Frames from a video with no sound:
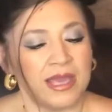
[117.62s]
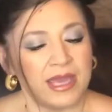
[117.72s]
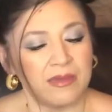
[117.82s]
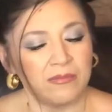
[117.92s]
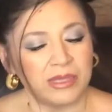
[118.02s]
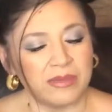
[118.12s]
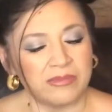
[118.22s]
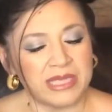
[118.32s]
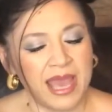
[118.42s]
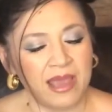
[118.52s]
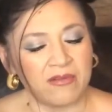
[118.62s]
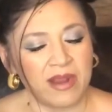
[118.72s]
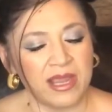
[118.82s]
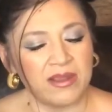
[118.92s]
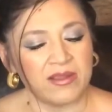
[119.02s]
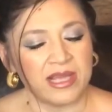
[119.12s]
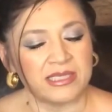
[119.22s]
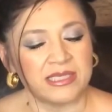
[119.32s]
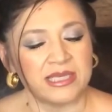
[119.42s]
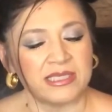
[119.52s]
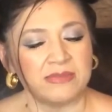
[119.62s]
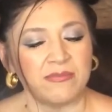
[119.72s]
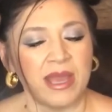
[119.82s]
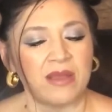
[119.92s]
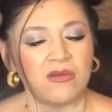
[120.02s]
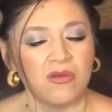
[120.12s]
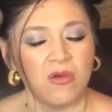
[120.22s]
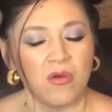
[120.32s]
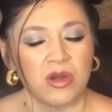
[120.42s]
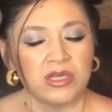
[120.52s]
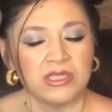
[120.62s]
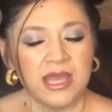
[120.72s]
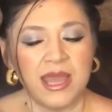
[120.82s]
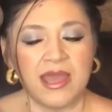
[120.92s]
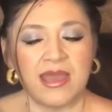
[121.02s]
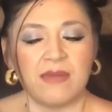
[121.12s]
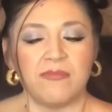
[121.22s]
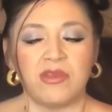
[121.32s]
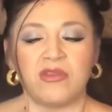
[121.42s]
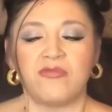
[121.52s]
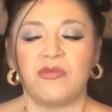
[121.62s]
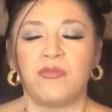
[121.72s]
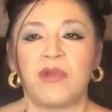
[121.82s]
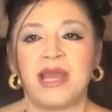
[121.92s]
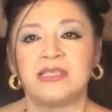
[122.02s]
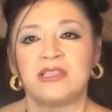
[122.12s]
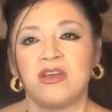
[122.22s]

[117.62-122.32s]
emblem tag right here that says Michael Kors. Beautiful brass